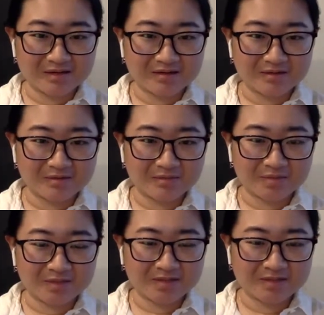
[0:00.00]
Ayya
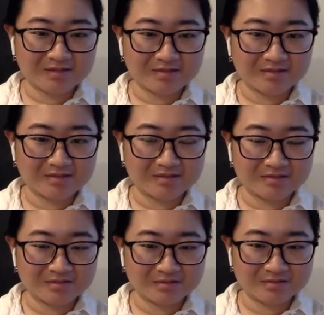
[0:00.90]
Upekkha,
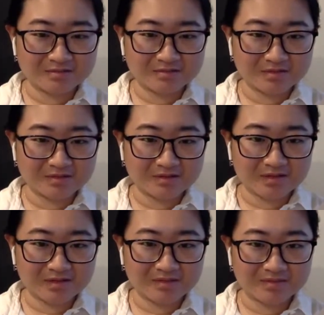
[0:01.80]
did you
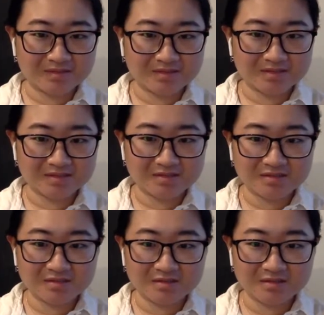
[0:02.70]
get the message?